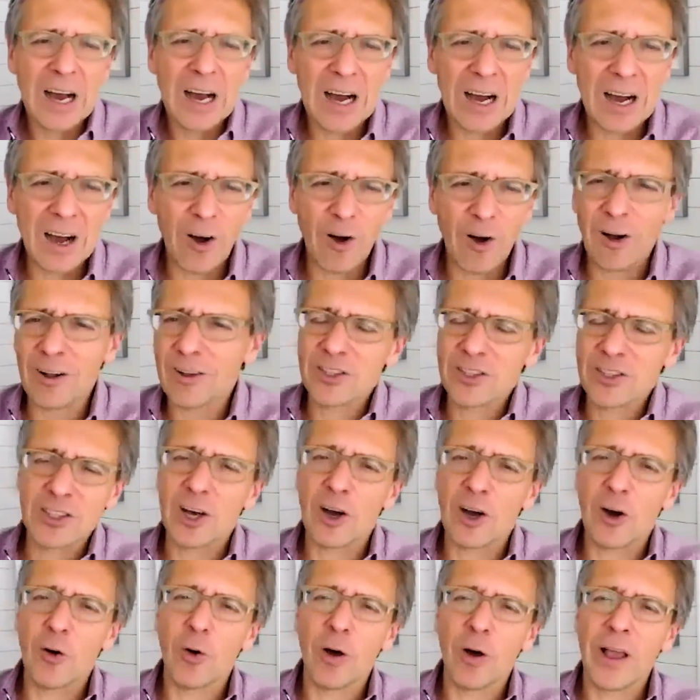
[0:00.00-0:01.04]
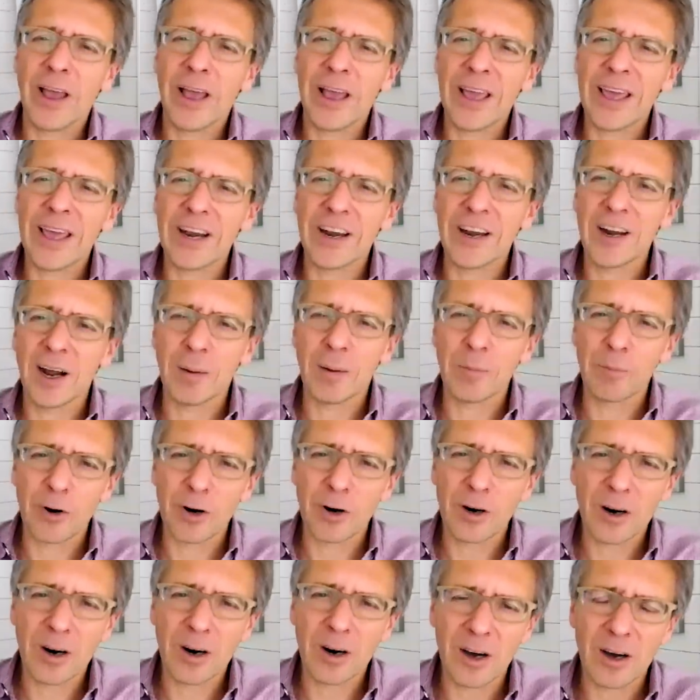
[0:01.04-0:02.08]
Also, in a
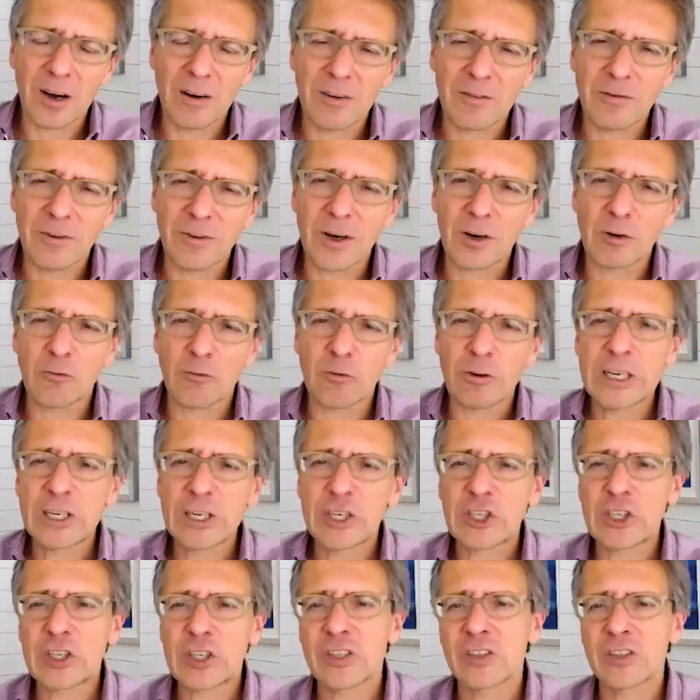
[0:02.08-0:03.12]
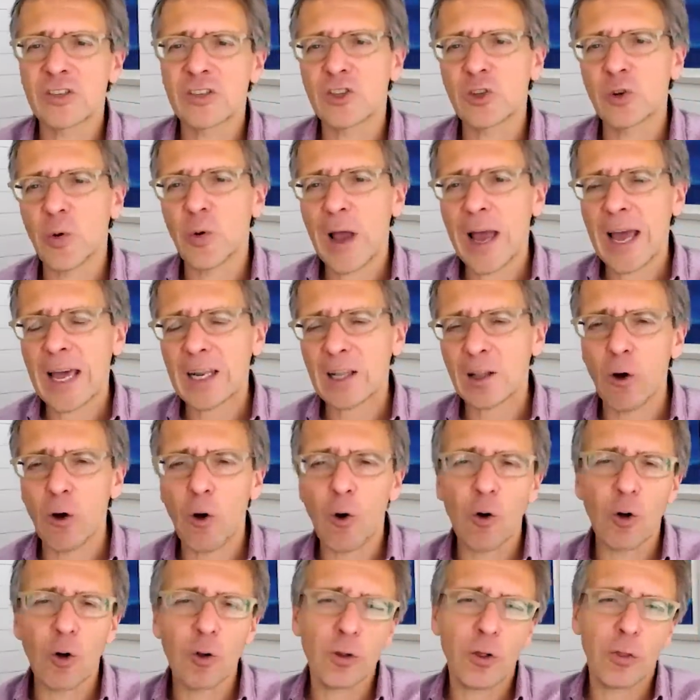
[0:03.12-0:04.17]
number of regions, you had
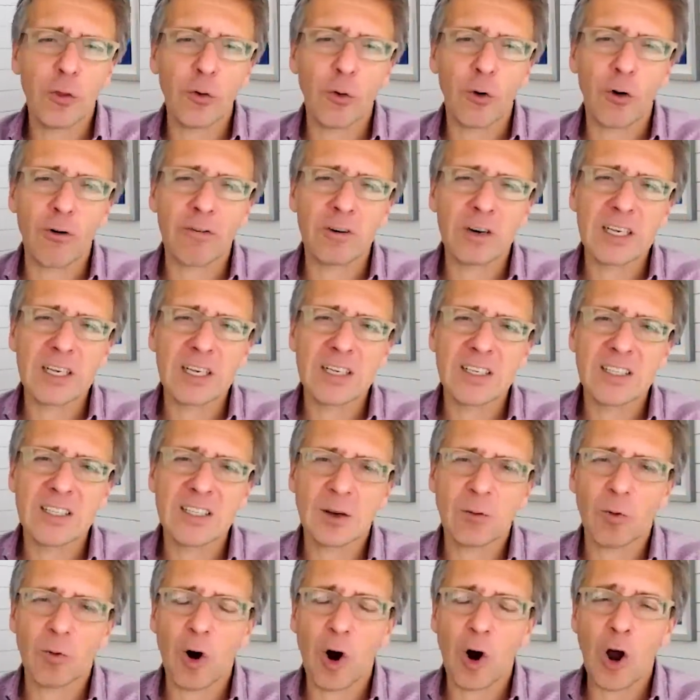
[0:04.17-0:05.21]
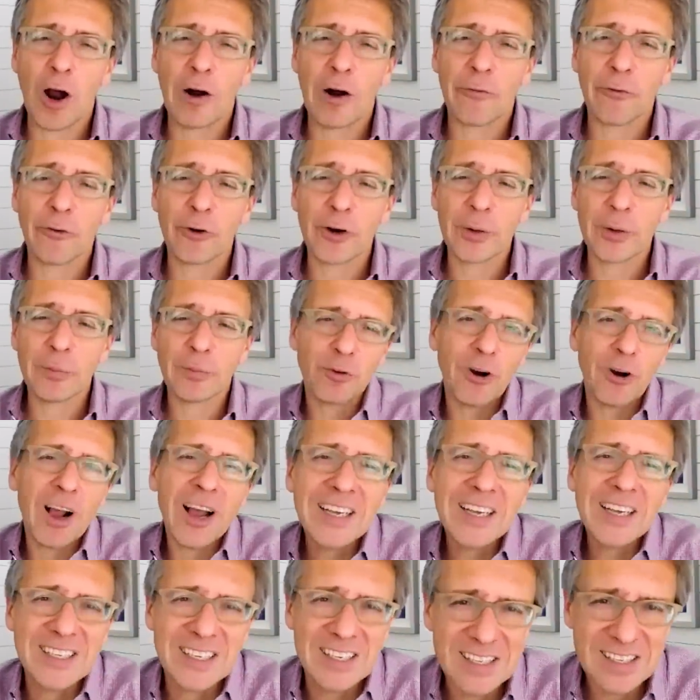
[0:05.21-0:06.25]
local authorities that were offering
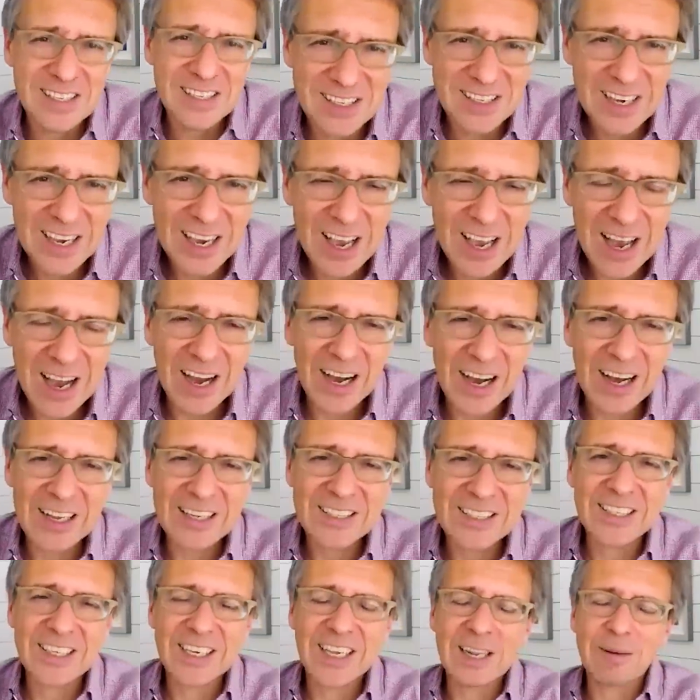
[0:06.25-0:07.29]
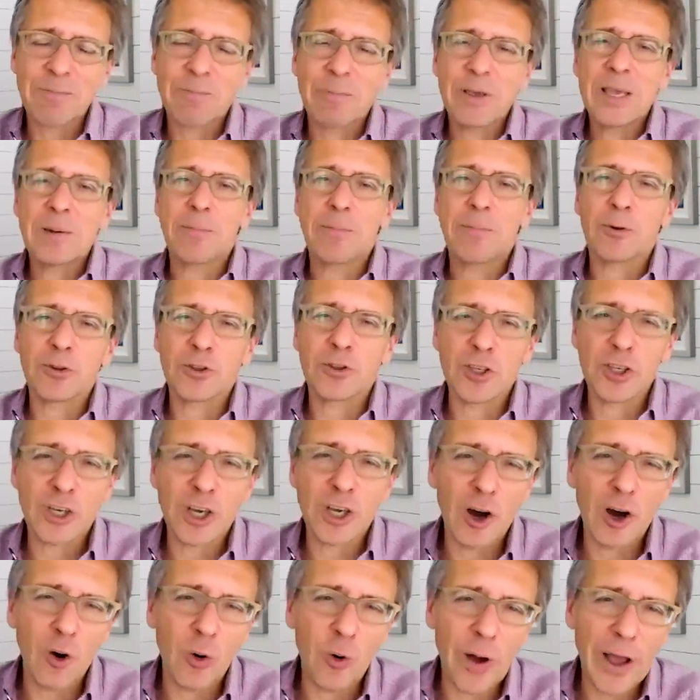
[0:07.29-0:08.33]
prizes to get people to
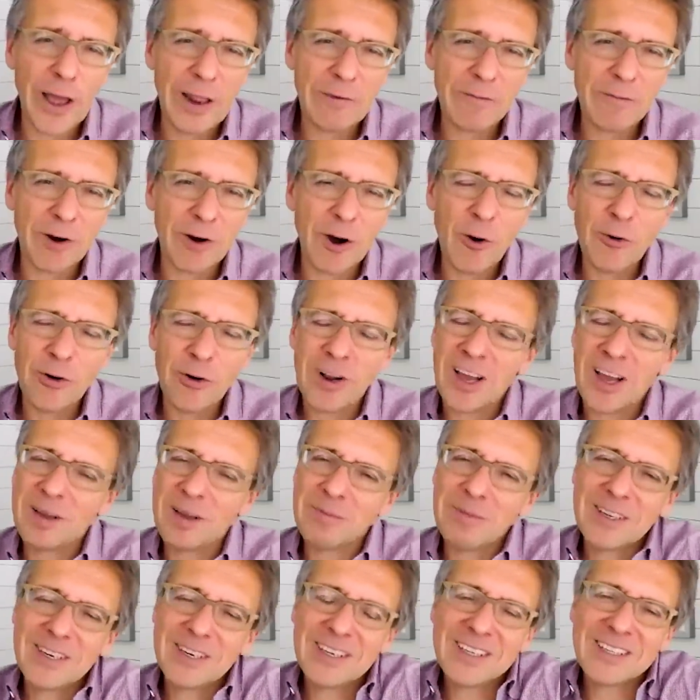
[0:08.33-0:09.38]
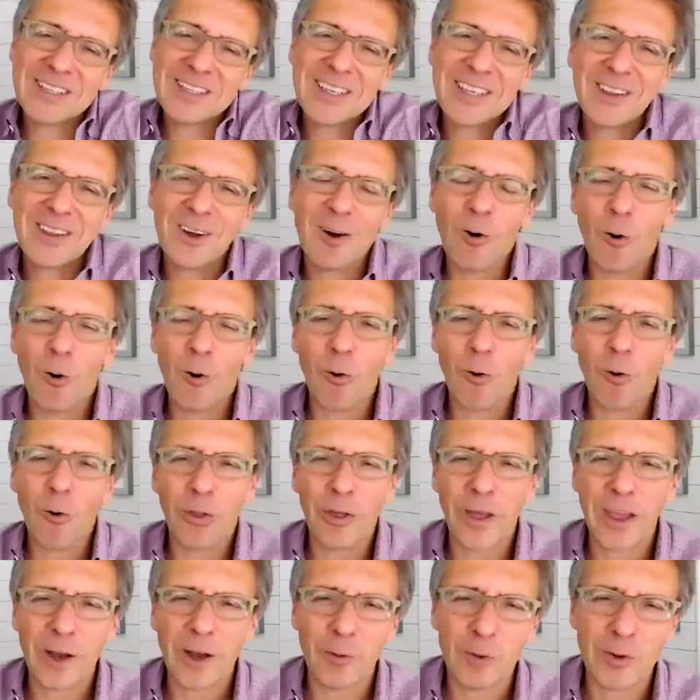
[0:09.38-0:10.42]
go and vote. I mean, the whole
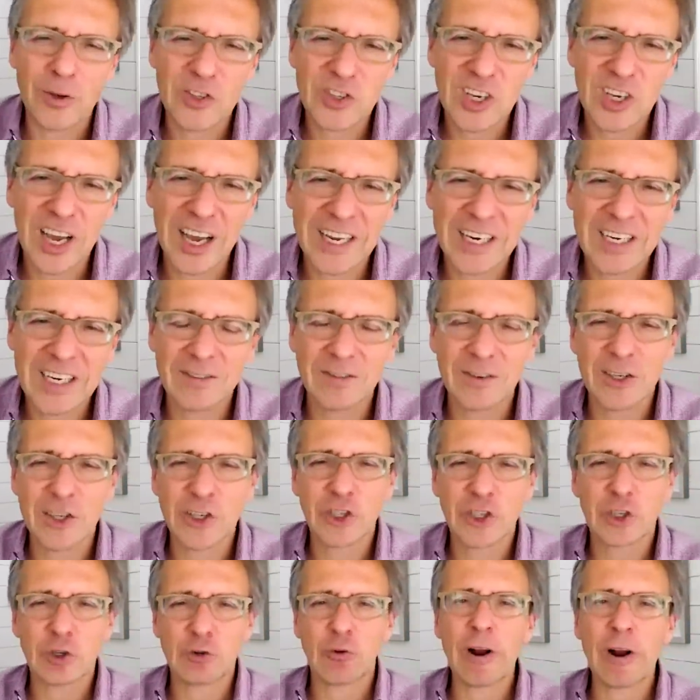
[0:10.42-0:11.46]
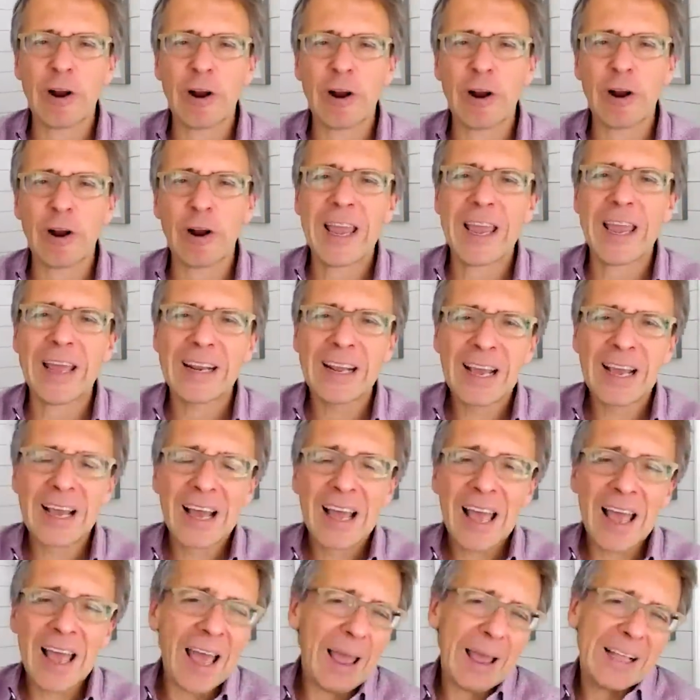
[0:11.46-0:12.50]
thing was kind of a charade.
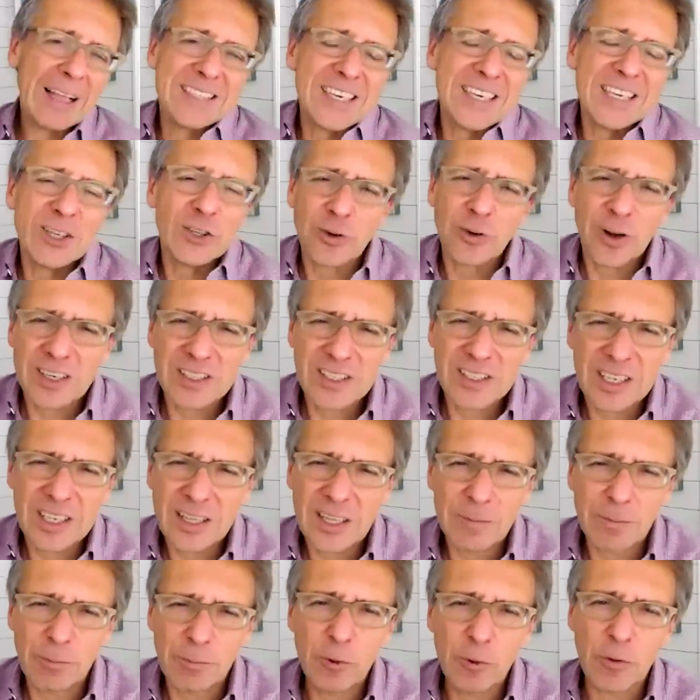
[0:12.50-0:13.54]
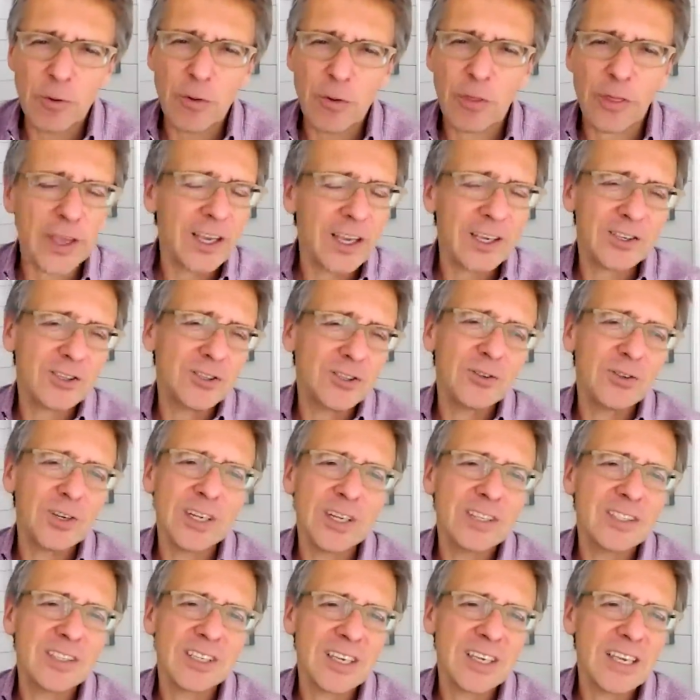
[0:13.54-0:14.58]
It's interesting that Putin thinks you need
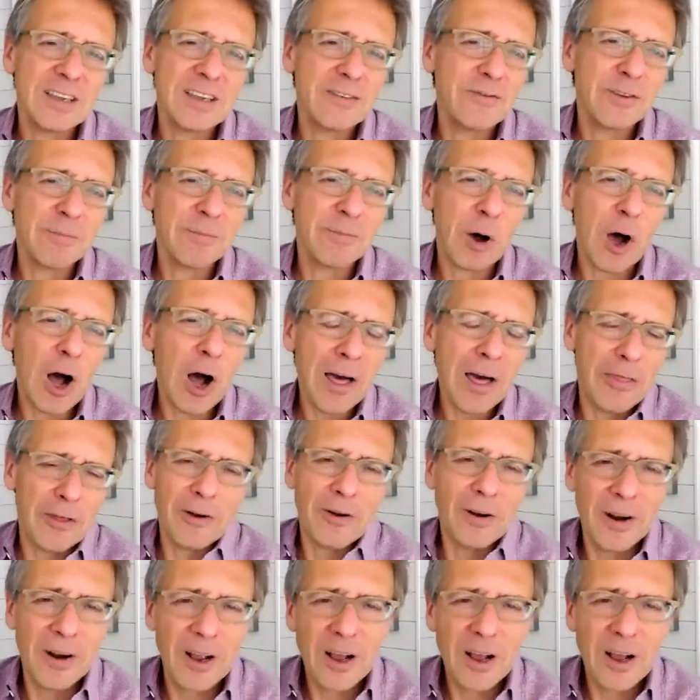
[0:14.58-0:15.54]
to even bother